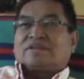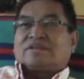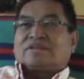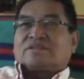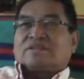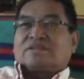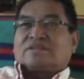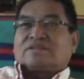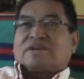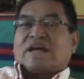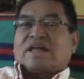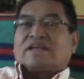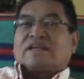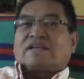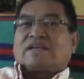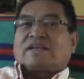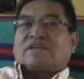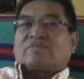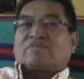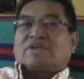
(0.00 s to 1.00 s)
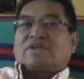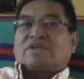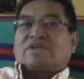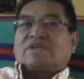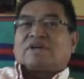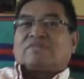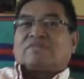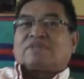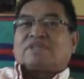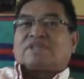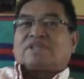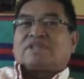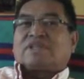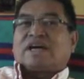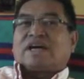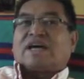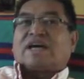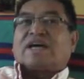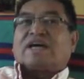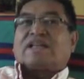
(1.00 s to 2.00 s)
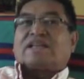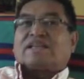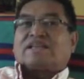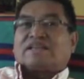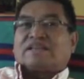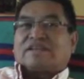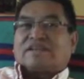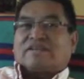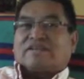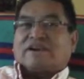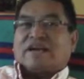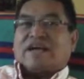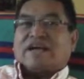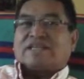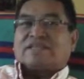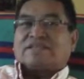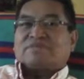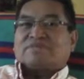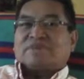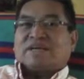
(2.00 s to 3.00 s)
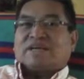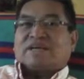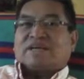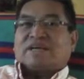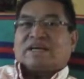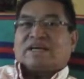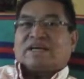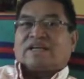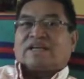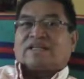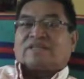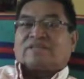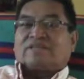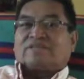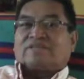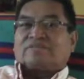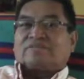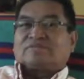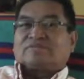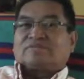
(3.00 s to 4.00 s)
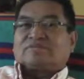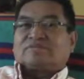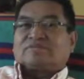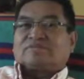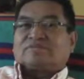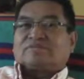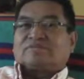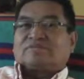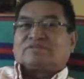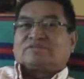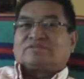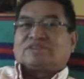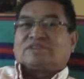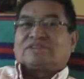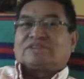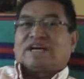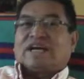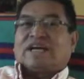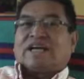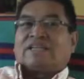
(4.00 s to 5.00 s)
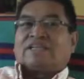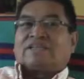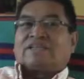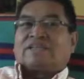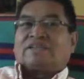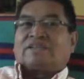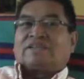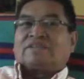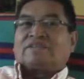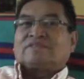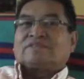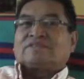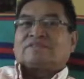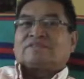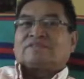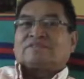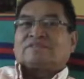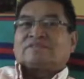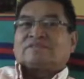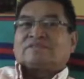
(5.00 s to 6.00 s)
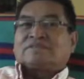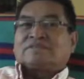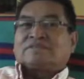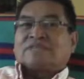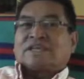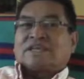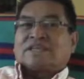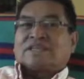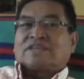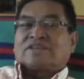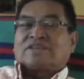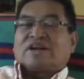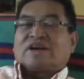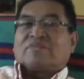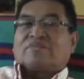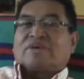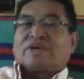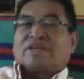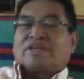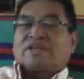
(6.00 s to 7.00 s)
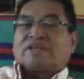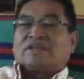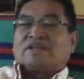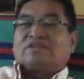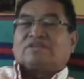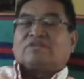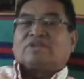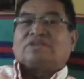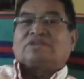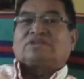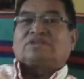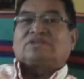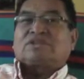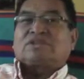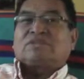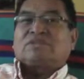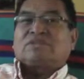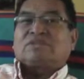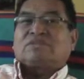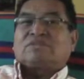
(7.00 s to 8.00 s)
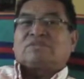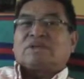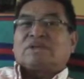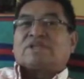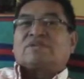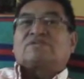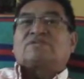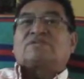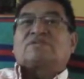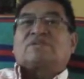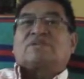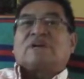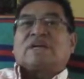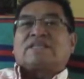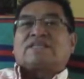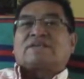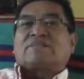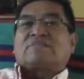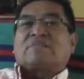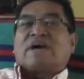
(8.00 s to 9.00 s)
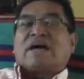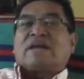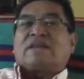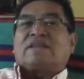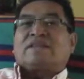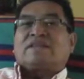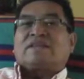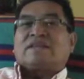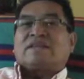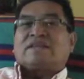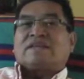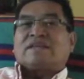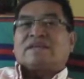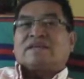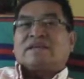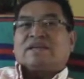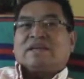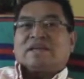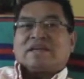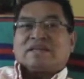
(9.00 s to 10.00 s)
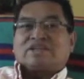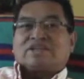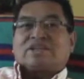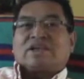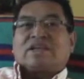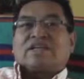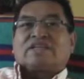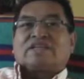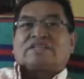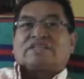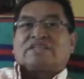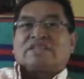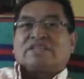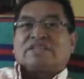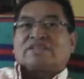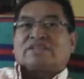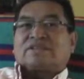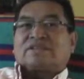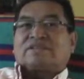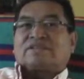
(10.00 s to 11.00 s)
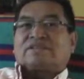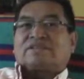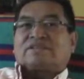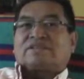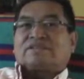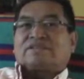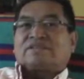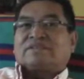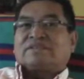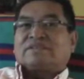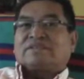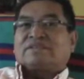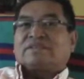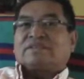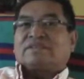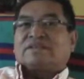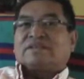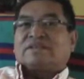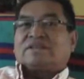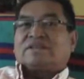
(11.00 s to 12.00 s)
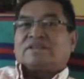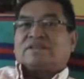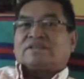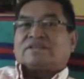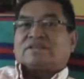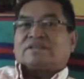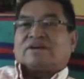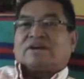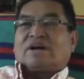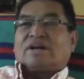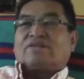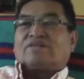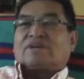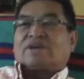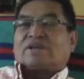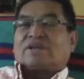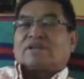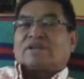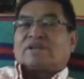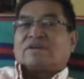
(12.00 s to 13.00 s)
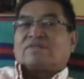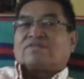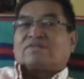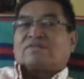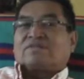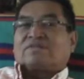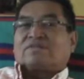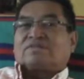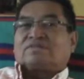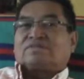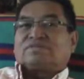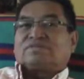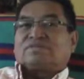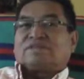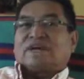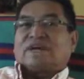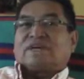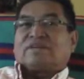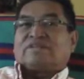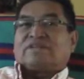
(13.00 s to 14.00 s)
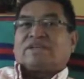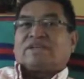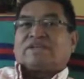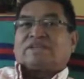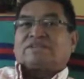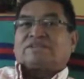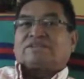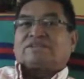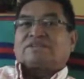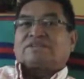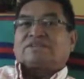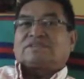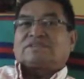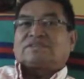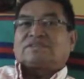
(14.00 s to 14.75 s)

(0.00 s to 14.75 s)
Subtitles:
So rather than putting up with that harassment, I resigned and got a job at Little Wound School, middle school, as a math and science teacher. So I worked there for 5 years,